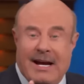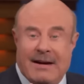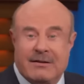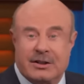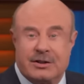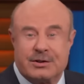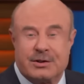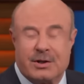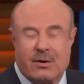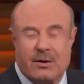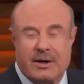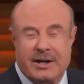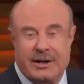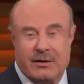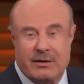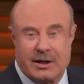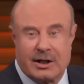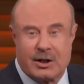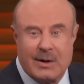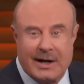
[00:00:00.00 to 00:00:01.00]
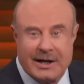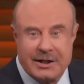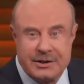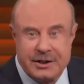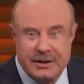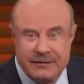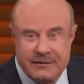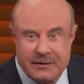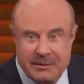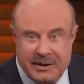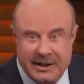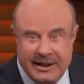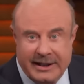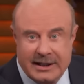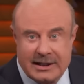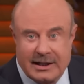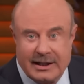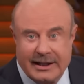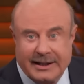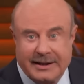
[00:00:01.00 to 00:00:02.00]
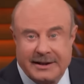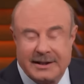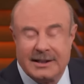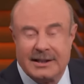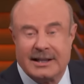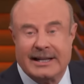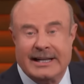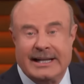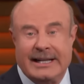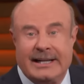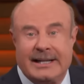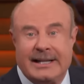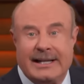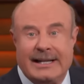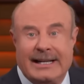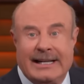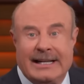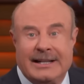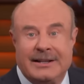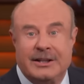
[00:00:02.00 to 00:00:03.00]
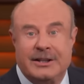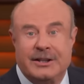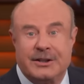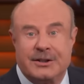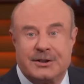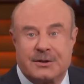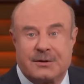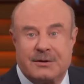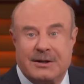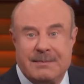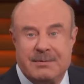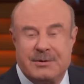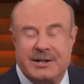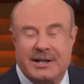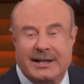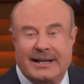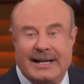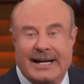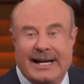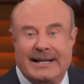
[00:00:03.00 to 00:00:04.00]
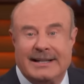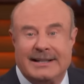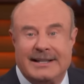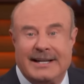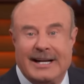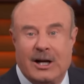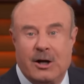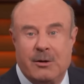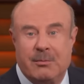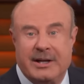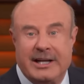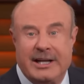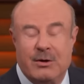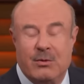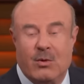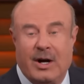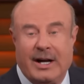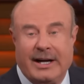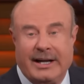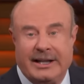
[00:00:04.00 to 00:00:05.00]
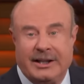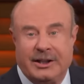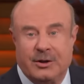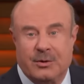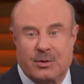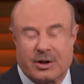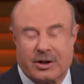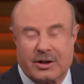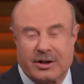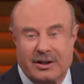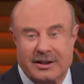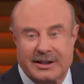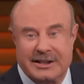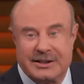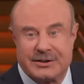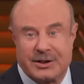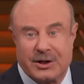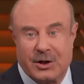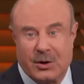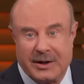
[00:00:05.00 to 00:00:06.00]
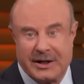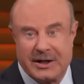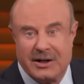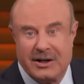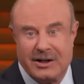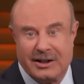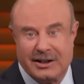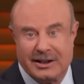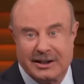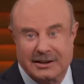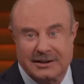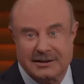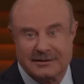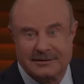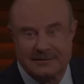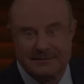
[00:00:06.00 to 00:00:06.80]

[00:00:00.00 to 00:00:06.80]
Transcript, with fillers: have a story or a question for me? Click the link in the description and tell me what in the world is going on.